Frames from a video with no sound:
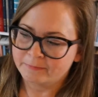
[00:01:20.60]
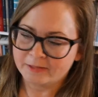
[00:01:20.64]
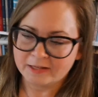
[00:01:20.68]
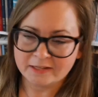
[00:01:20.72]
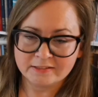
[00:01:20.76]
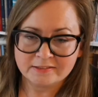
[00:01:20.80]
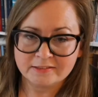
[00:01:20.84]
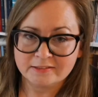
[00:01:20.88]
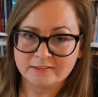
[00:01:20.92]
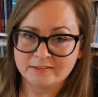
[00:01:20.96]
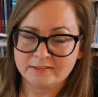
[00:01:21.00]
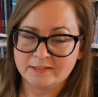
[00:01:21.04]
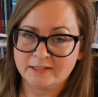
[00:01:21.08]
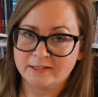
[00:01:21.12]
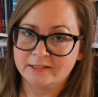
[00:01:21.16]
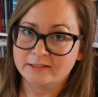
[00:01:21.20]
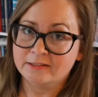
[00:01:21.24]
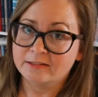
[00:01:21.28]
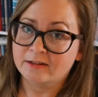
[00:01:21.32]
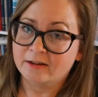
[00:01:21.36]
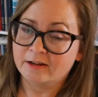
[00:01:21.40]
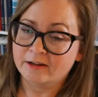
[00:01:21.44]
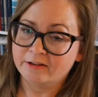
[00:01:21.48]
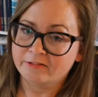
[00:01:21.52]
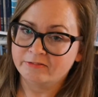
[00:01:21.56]
As I
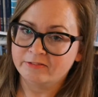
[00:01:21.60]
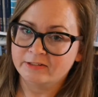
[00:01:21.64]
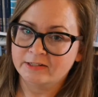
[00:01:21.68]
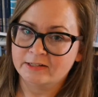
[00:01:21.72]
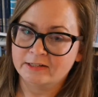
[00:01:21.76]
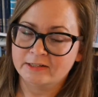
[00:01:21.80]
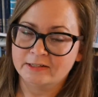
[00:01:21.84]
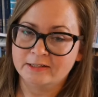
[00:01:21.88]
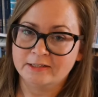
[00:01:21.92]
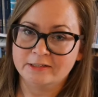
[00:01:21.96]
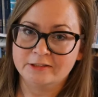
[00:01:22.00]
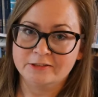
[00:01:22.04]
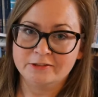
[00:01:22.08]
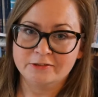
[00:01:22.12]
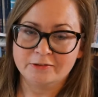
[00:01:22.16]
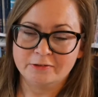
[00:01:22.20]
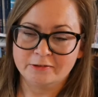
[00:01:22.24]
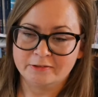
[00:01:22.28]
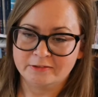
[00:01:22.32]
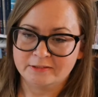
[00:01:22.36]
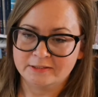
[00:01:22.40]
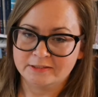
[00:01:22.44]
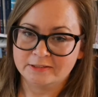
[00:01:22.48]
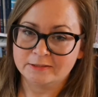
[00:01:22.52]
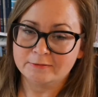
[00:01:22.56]
said, I really
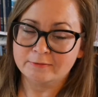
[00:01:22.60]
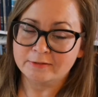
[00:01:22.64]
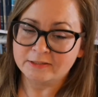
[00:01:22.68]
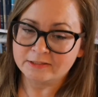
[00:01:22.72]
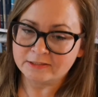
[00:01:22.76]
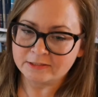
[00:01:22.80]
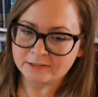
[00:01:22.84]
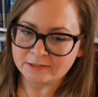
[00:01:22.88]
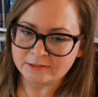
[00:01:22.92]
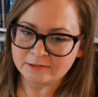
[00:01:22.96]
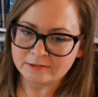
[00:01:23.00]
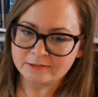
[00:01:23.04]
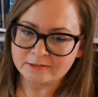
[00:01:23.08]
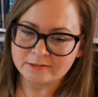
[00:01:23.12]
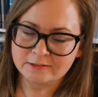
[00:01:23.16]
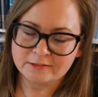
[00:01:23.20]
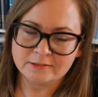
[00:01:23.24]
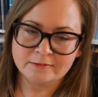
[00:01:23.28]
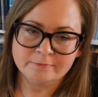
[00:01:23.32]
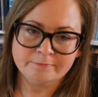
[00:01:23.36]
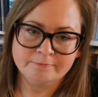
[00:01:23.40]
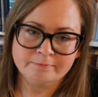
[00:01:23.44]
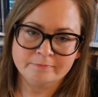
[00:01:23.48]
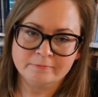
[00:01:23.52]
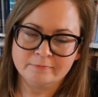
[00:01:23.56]
enjoy these
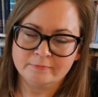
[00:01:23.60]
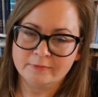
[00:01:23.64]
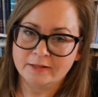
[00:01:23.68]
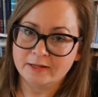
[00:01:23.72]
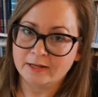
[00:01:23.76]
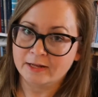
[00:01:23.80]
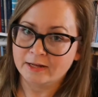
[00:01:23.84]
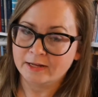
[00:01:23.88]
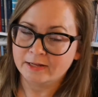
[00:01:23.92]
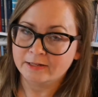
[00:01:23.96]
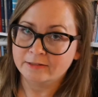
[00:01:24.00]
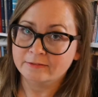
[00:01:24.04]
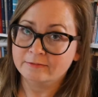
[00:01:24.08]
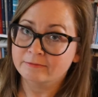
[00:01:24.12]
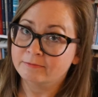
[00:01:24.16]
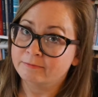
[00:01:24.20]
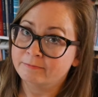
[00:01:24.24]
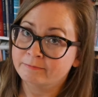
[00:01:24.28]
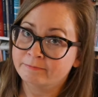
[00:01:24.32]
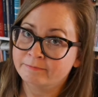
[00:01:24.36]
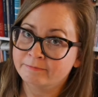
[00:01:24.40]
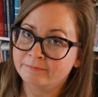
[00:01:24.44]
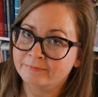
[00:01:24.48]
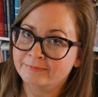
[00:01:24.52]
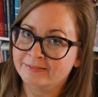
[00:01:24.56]
questions, and
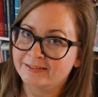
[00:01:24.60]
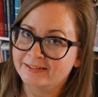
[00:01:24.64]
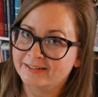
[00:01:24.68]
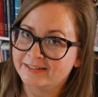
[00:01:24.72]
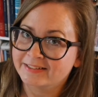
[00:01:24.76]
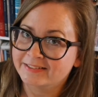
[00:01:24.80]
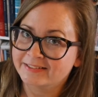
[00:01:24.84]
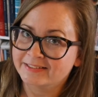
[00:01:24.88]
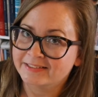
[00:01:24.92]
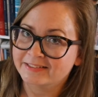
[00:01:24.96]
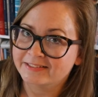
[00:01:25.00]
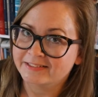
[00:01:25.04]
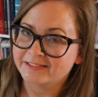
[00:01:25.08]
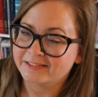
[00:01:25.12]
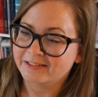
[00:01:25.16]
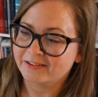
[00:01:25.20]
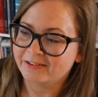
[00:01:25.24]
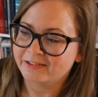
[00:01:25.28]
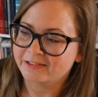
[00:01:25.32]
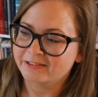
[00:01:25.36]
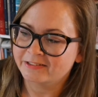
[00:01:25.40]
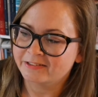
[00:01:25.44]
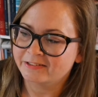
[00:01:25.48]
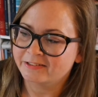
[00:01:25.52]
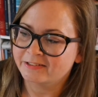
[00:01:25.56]
let's get
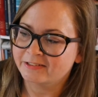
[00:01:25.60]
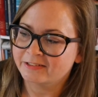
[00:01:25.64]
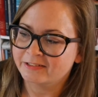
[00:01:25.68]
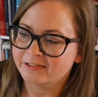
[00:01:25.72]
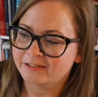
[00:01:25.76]
started.